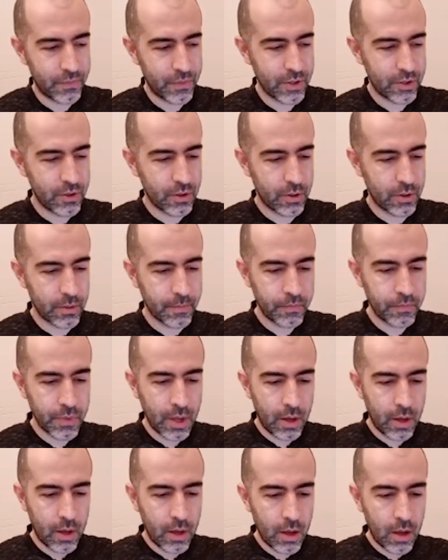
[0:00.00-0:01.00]
So
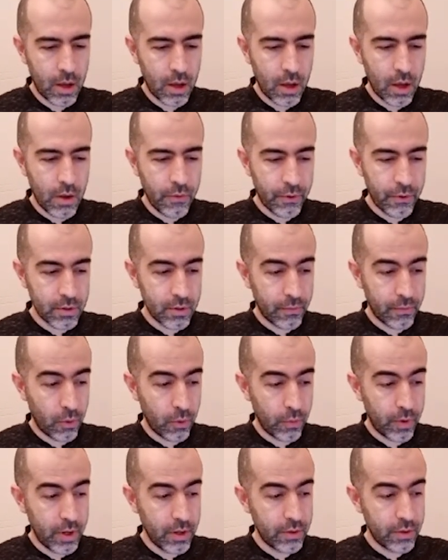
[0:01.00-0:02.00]
first of
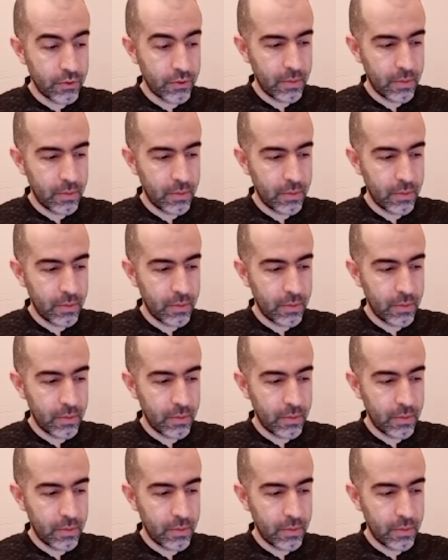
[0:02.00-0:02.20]
all, we need to